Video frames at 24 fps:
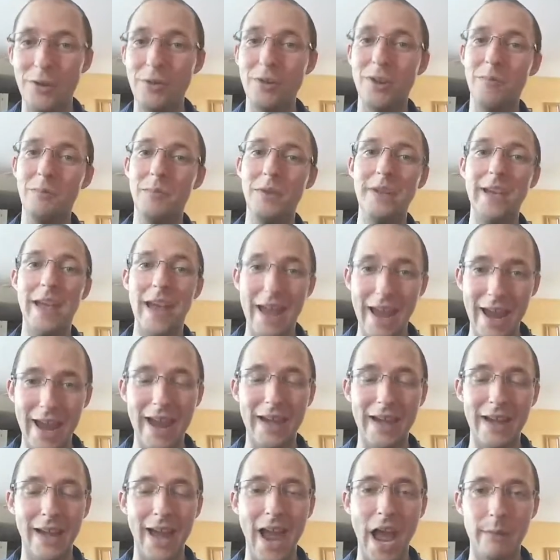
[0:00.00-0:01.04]
you can beat
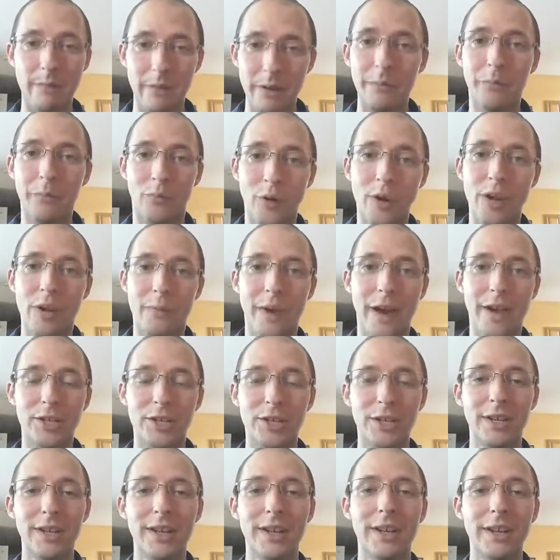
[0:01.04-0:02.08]
any habit pretty
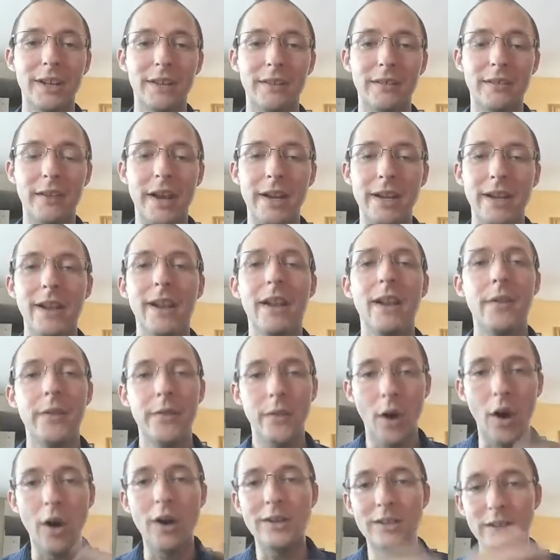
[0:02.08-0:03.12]
much. Right?
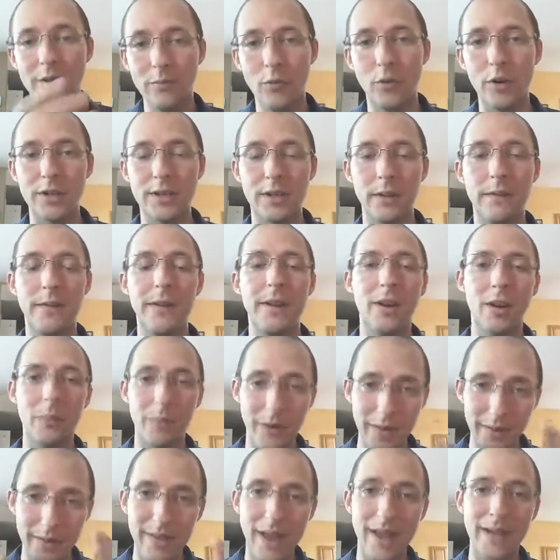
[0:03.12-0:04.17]
There are some more severe,
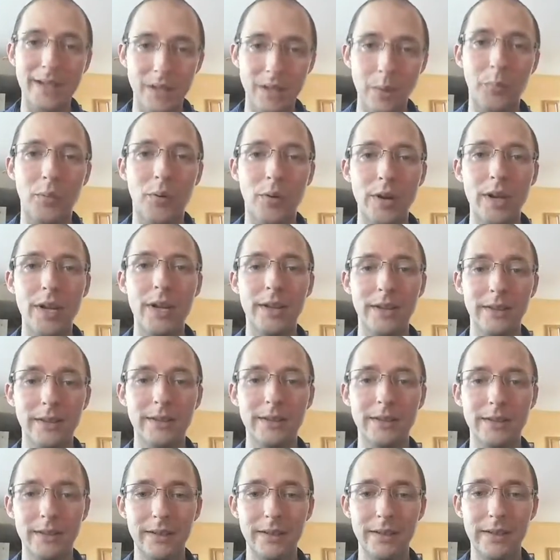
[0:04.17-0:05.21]
but that's a pretty
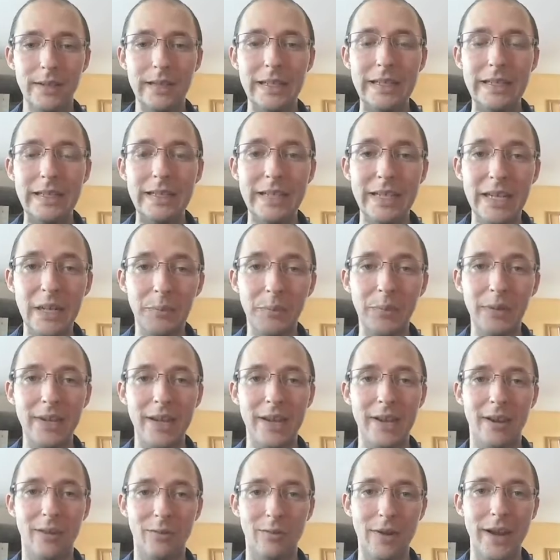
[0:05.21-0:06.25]
deeply
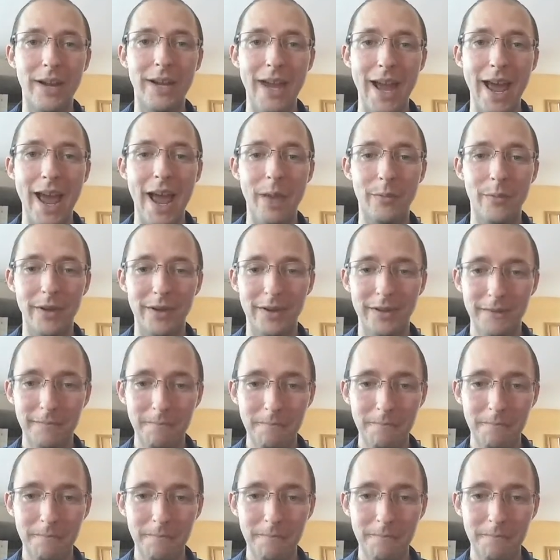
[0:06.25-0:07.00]
ingrained habit.